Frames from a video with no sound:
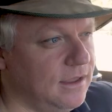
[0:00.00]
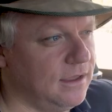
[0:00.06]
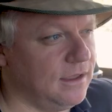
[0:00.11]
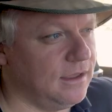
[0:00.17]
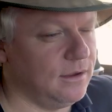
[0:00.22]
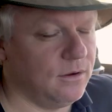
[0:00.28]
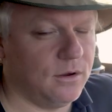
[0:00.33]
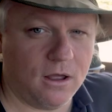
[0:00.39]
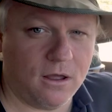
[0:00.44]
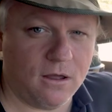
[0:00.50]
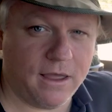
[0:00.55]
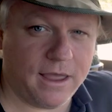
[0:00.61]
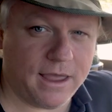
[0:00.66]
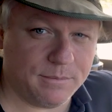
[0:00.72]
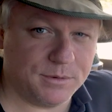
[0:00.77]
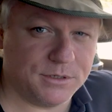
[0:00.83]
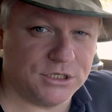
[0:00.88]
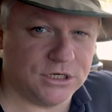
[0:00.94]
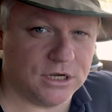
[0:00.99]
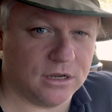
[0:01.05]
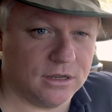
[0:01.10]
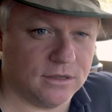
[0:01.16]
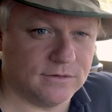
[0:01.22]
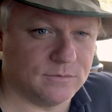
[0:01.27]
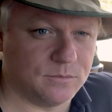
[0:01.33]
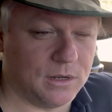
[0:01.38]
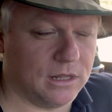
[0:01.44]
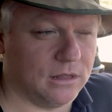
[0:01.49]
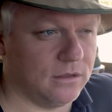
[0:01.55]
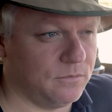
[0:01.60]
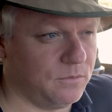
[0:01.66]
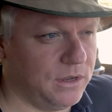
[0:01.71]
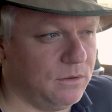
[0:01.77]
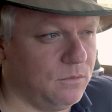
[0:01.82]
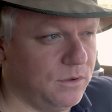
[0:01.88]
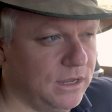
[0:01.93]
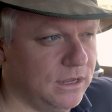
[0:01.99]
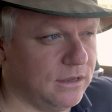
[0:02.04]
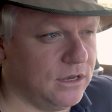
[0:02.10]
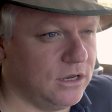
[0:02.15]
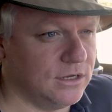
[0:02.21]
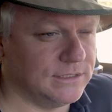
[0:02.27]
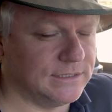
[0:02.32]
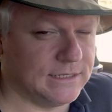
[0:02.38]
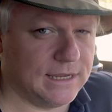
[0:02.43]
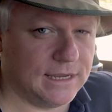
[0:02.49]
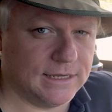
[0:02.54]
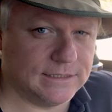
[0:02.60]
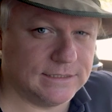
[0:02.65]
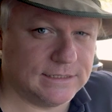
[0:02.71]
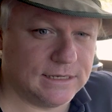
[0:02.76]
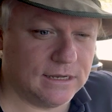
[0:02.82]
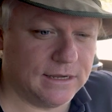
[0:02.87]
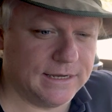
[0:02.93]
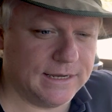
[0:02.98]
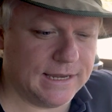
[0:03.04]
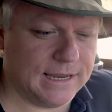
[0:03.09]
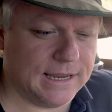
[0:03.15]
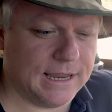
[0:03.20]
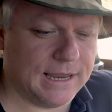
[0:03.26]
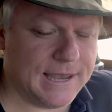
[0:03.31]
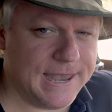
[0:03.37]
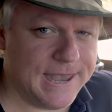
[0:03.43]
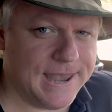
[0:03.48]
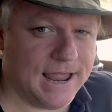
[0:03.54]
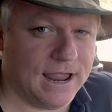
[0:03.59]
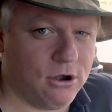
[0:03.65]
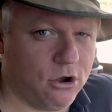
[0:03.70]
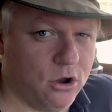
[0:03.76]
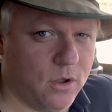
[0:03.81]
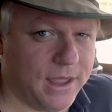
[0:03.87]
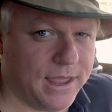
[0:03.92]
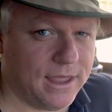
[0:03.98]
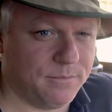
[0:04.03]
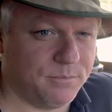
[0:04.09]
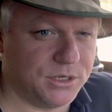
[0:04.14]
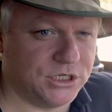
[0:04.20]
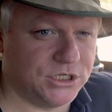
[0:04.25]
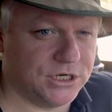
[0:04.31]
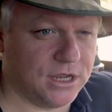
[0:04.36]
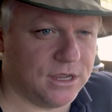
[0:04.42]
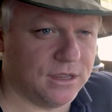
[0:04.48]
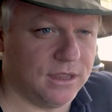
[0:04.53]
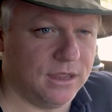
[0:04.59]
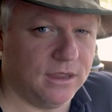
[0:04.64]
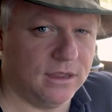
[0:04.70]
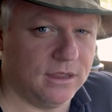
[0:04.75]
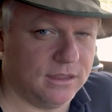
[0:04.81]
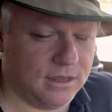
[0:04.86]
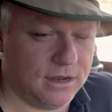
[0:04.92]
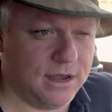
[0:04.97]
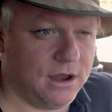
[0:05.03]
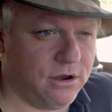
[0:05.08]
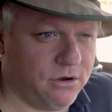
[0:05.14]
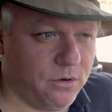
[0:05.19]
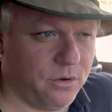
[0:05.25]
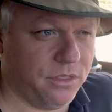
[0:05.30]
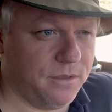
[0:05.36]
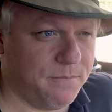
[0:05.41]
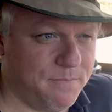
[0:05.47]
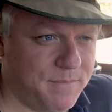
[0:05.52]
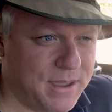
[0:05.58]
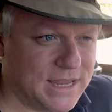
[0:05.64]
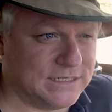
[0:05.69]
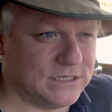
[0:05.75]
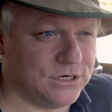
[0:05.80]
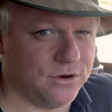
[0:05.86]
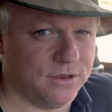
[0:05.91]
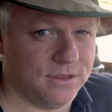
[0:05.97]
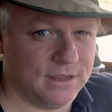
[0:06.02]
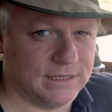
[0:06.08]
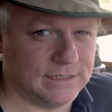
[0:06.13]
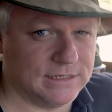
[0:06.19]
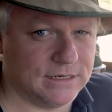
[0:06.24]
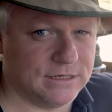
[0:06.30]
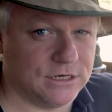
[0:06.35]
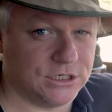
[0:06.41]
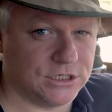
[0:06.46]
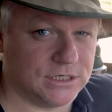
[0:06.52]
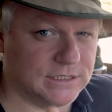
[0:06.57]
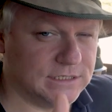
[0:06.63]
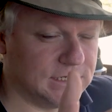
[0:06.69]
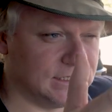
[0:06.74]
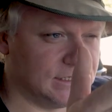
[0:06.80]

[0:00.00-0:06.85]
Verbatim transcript: Uh, our aperture as well, we, we can use a, a slightly narrower aperture. The narrower the better in these conditions